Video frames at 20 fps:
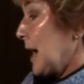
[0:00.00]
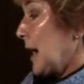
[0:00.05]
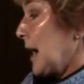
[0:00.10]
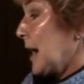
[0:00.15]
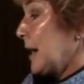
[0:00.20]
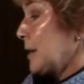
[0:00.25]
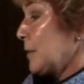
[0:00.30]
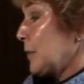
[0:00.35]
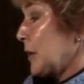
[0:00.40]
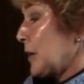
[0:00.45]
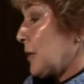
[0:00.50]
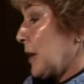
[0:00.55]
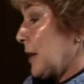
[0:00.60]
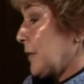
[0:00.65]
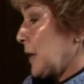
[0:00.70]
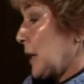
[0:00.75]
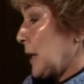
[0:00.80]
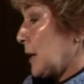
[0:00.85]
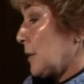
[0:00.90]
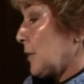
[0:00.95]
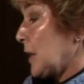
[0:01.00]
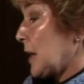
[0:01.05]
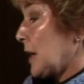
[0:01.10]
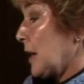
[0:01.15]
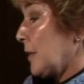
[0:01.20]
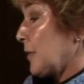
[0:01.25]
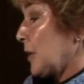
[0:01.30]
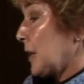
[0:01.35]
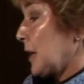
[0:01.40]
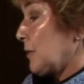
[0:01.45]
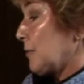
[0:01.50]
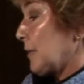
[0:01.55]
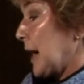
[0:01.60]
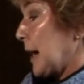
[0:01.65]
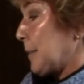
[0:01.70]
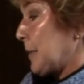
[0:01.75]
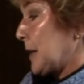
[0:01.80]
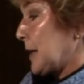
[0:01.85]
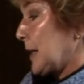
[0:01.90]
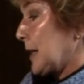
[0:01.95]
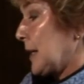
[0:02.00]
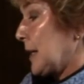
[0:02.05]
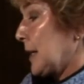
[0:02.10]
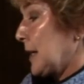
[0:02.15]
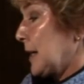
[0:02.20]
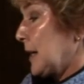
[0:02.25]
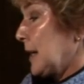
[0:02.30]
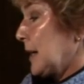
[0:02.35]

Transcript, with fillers: I am recovering, recovering rapidly.